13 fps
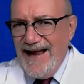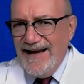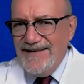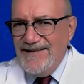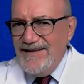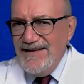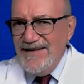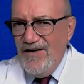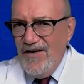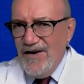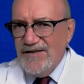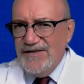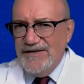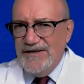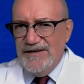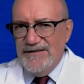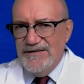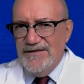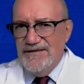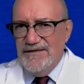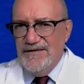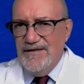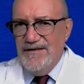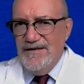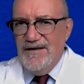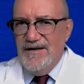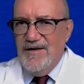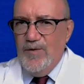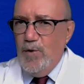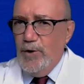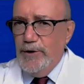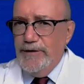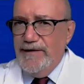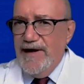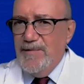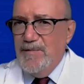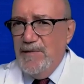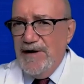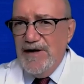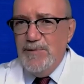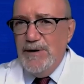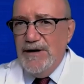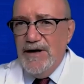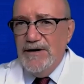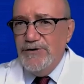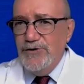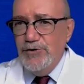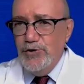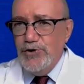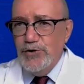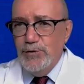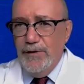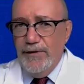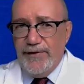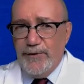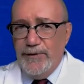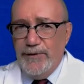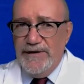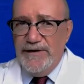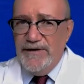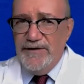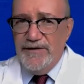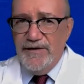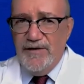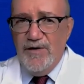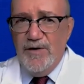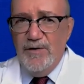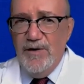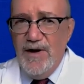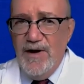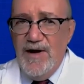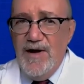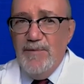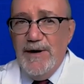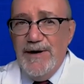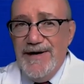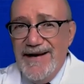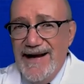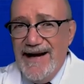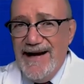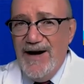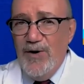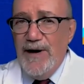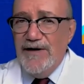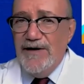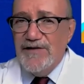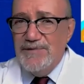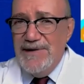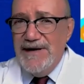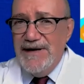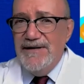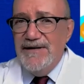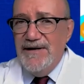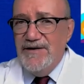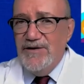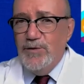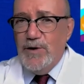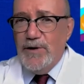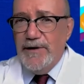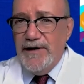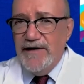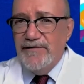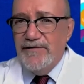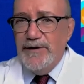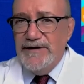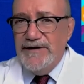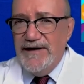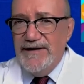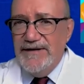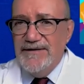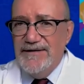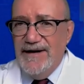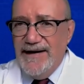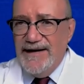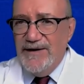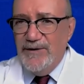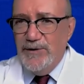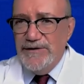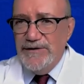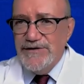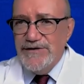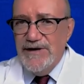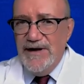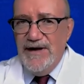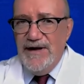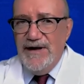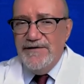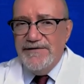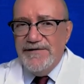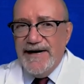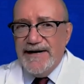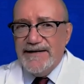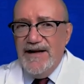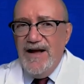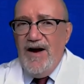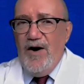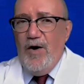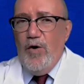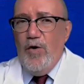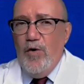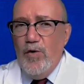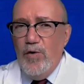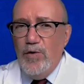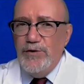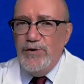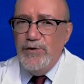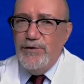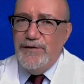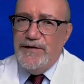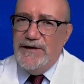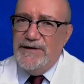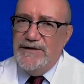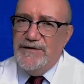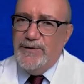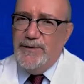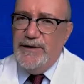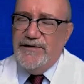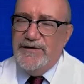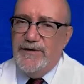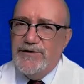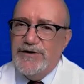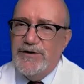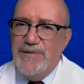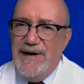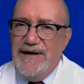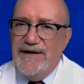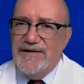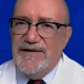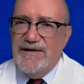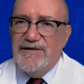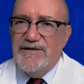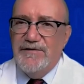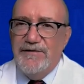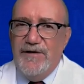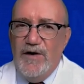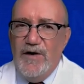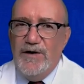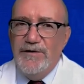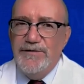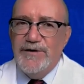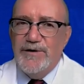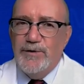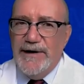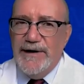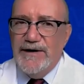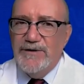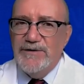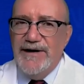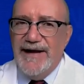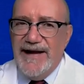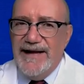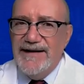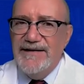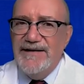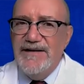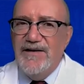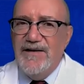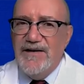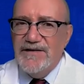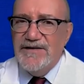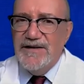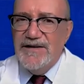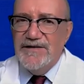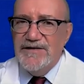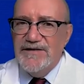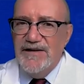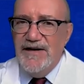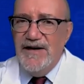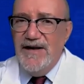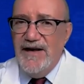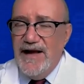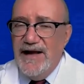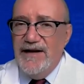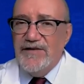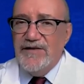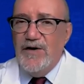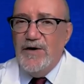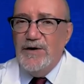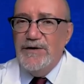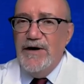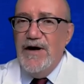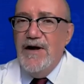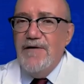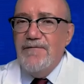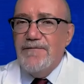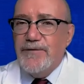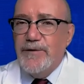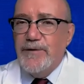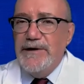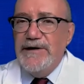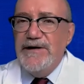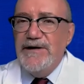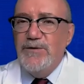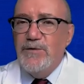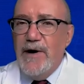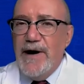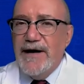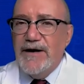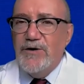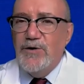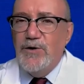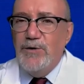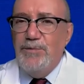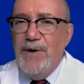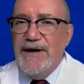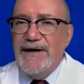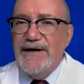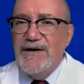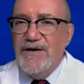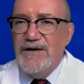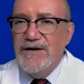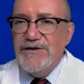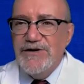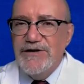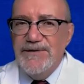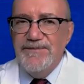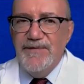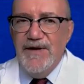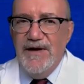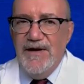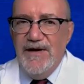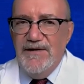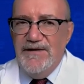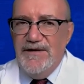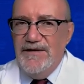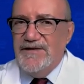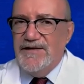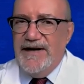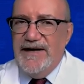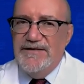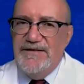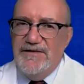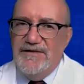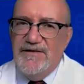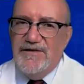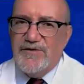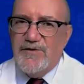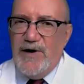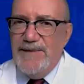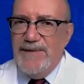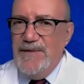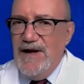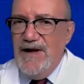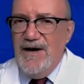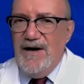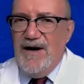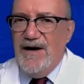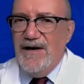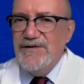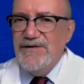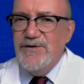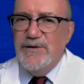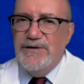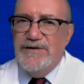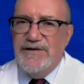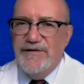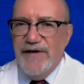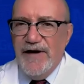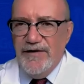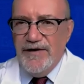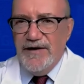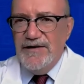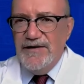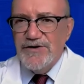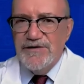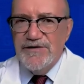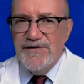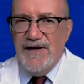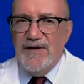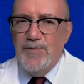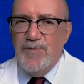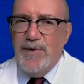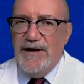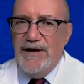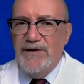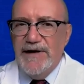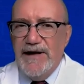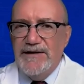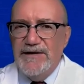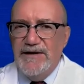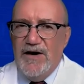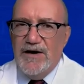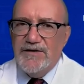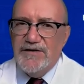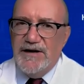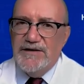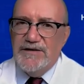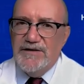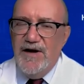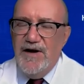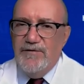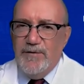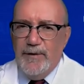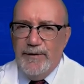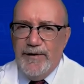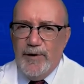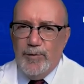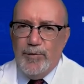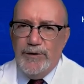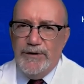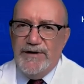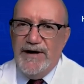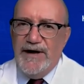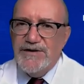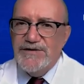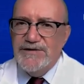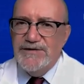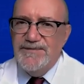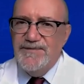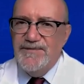Antioxidant, a word that may have been unusual 30 years ago, but now has made it into our everyday language. In fact, a whole new field of research in medicine has evolved around antioxidants, and it's called free radical biology. This science has described hundreds of health conditions that depend on antioxidants for their protection.